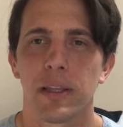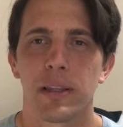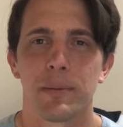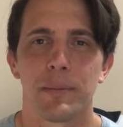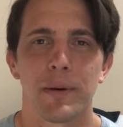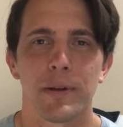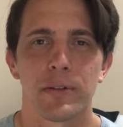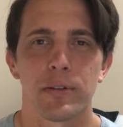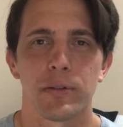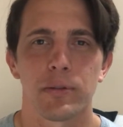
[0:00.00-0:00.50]
and the
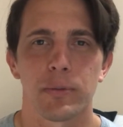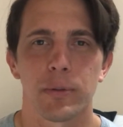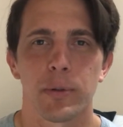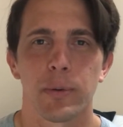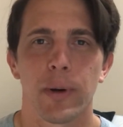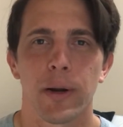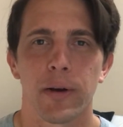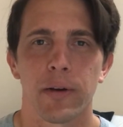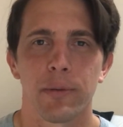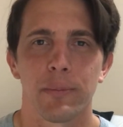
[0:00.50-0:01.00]
muscles
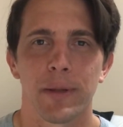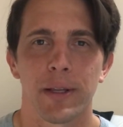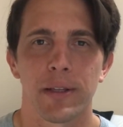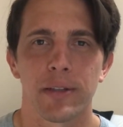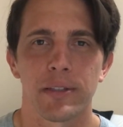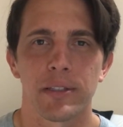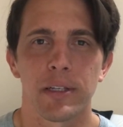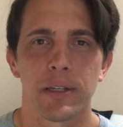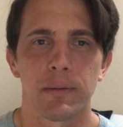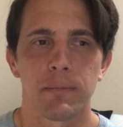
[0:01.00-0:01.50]
required to make
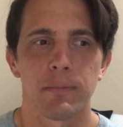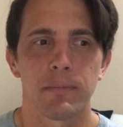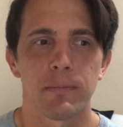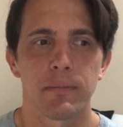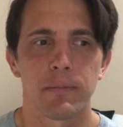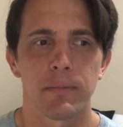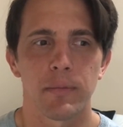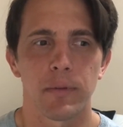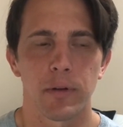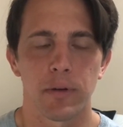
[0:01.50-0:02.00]
it sing,
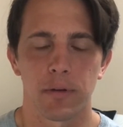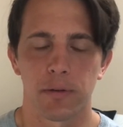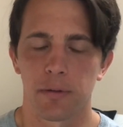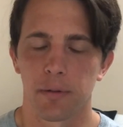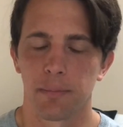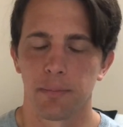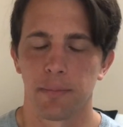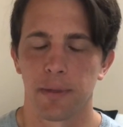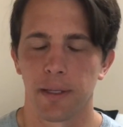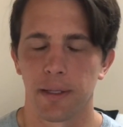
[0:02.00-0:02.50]
or
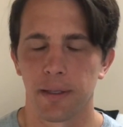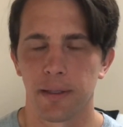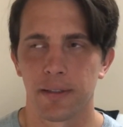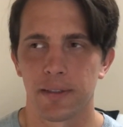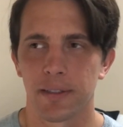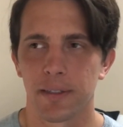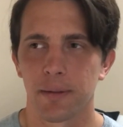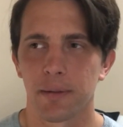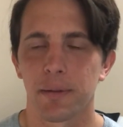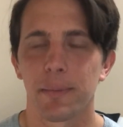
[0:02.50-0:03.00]
to make
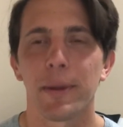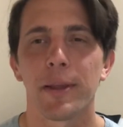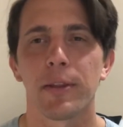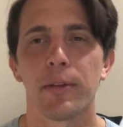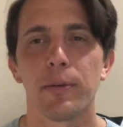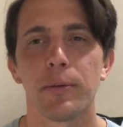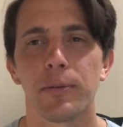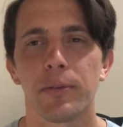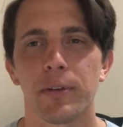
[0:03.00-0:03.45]
you